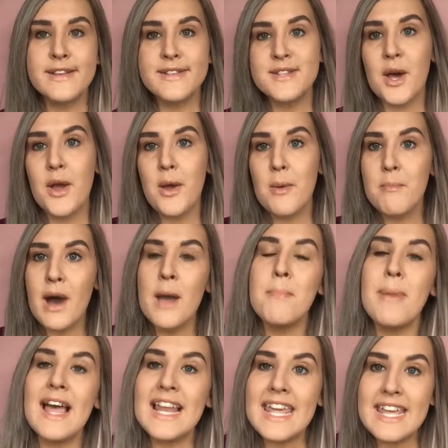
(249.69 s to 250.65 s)
So my
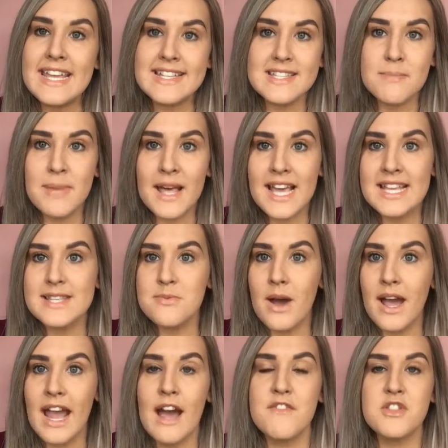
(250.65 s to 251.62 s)
belly is the place
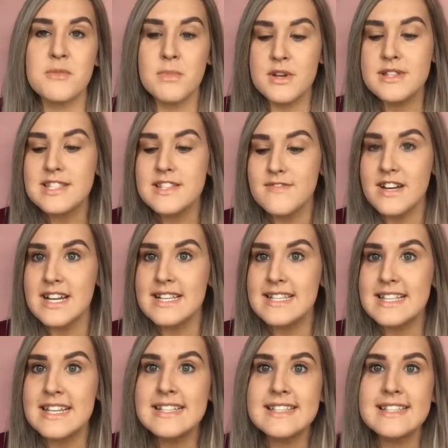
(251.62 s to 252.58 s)
where I have the most
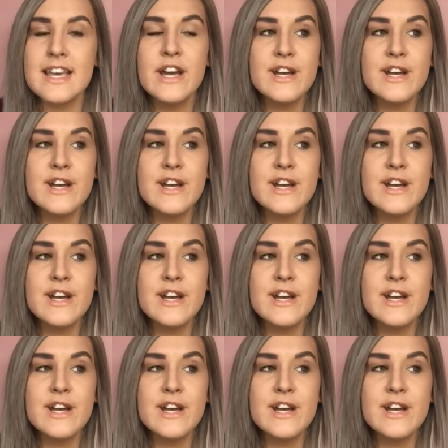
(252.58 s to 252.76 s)
psoriasis.